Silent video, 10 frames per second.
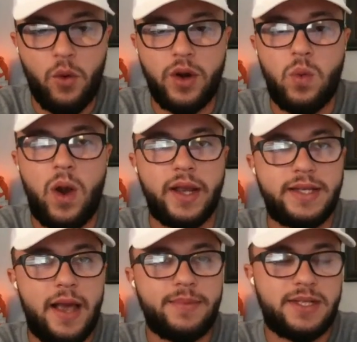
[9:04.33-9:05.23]
41
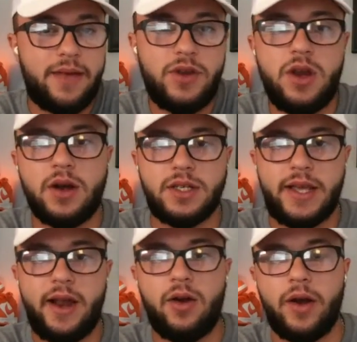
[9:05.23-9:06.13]
attempts, seven yards
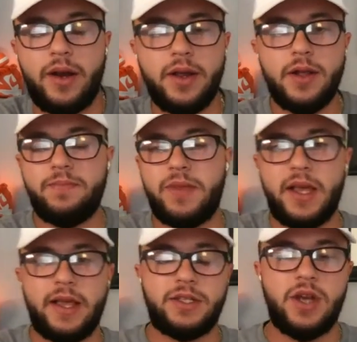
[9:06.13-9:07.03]
a carry
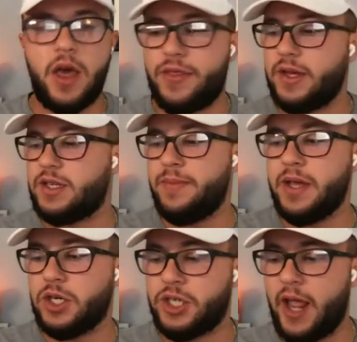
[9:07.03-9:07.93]
is nothing to
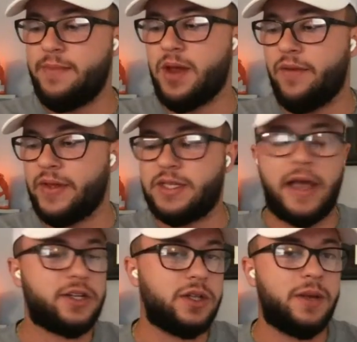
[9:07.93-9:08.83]
be ashamed of. It's
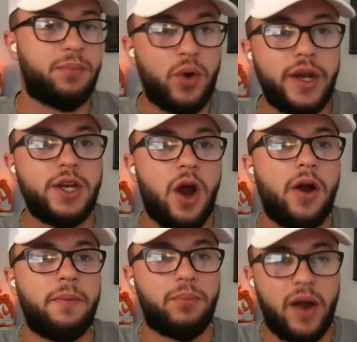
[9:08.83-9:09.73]
actually pretty
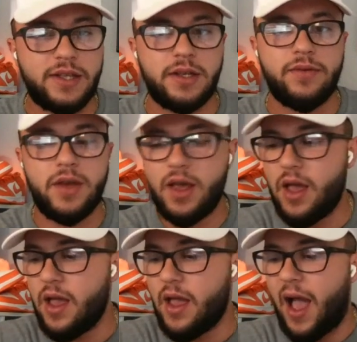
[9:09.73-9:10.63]
darn impressive.
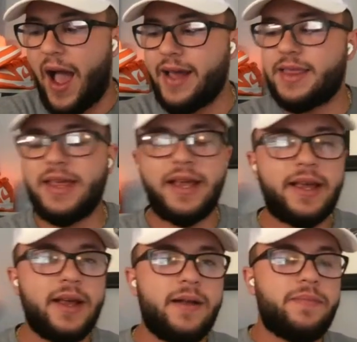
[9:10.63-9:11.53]
I
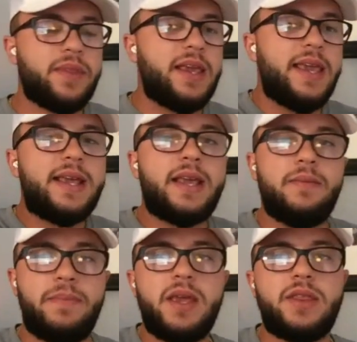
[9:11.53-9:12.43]
think he
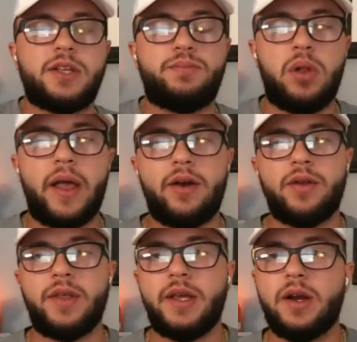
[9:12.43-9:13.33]
can be this
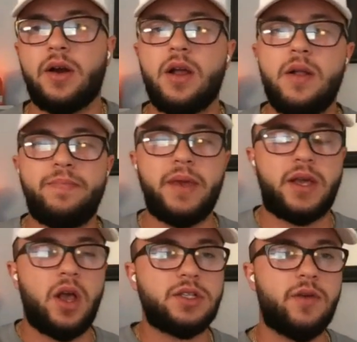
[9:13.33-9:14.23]
player of the year
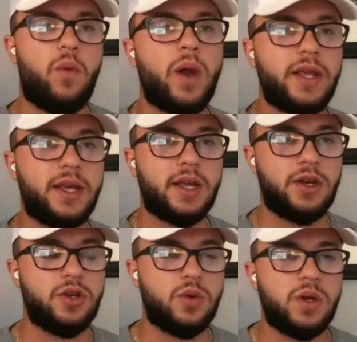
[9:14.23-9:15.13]
because of what he
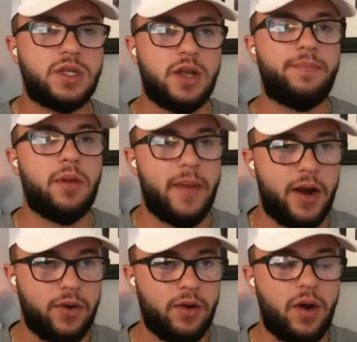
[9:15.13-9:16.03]
can do
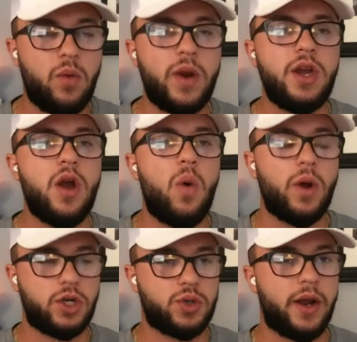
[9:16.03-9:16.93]
supplementary, right? We know
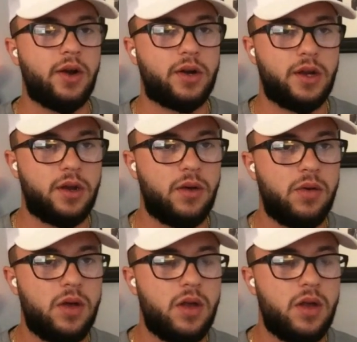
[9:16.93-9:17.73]
what Shrader can do.